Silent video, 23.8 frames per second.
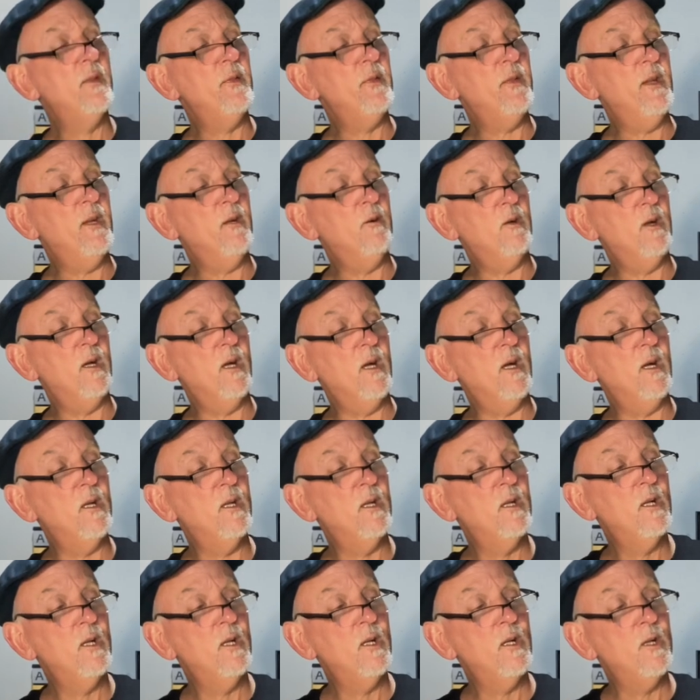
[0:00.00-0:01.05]
Their uh,
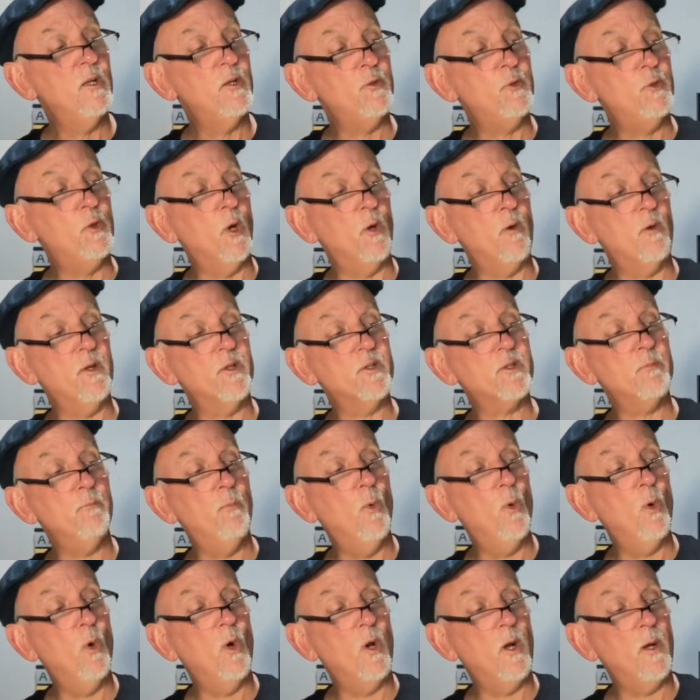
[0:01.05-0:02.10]
Dorus
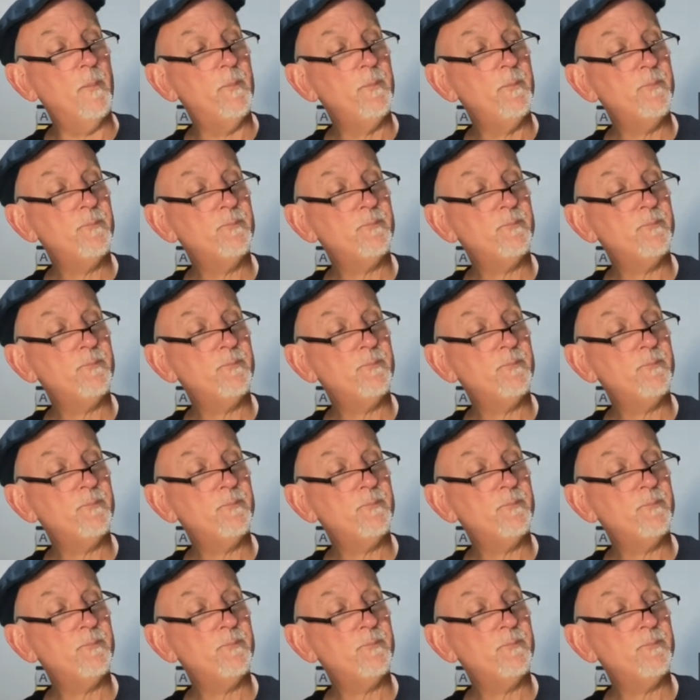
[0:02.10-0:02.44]
Mor